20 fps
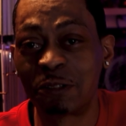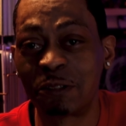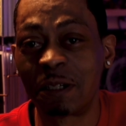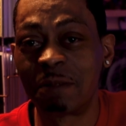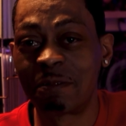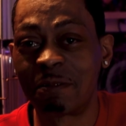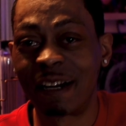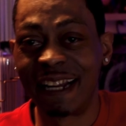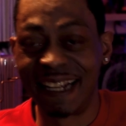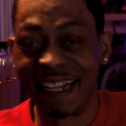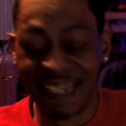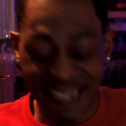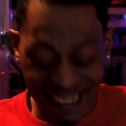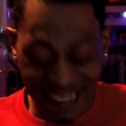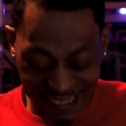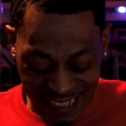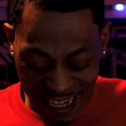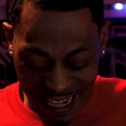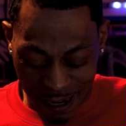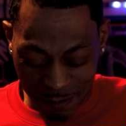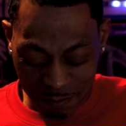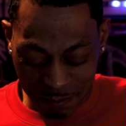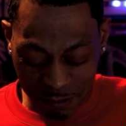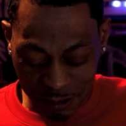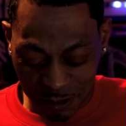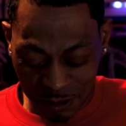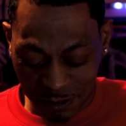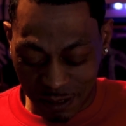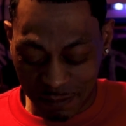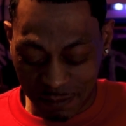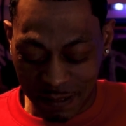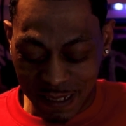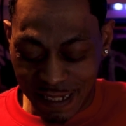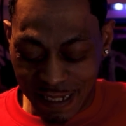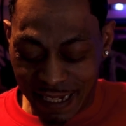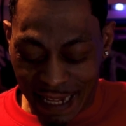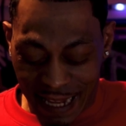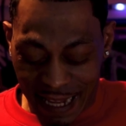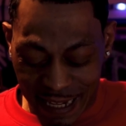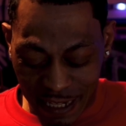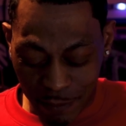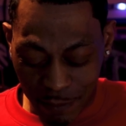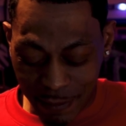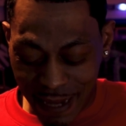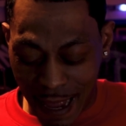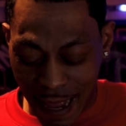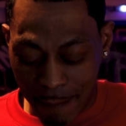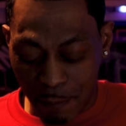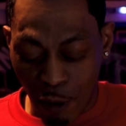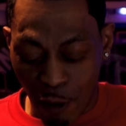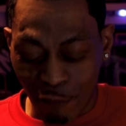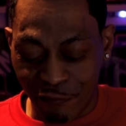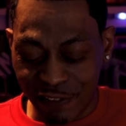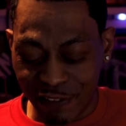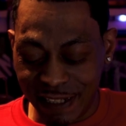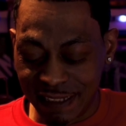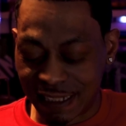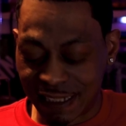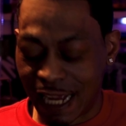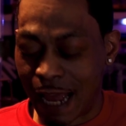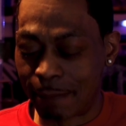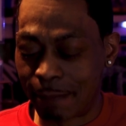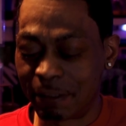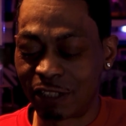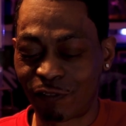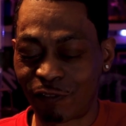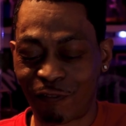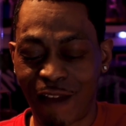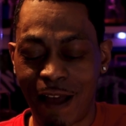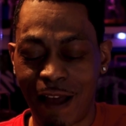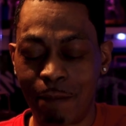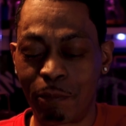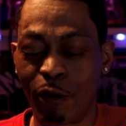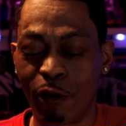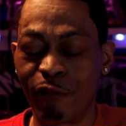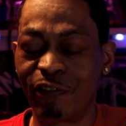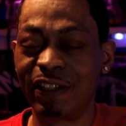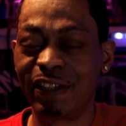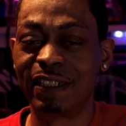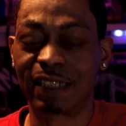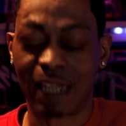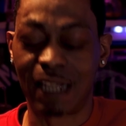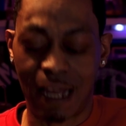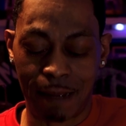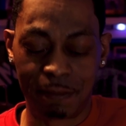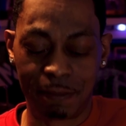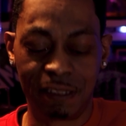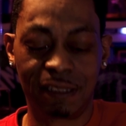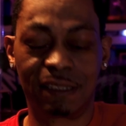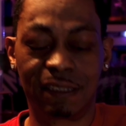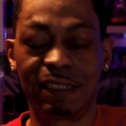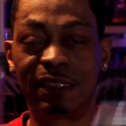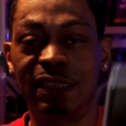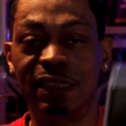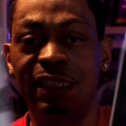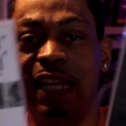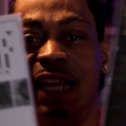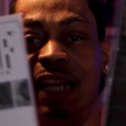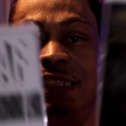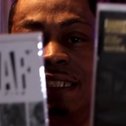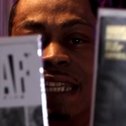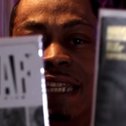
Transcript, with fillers: drip right here. That's combo drip. And then we got both of these copies, found both of these copies, the sketch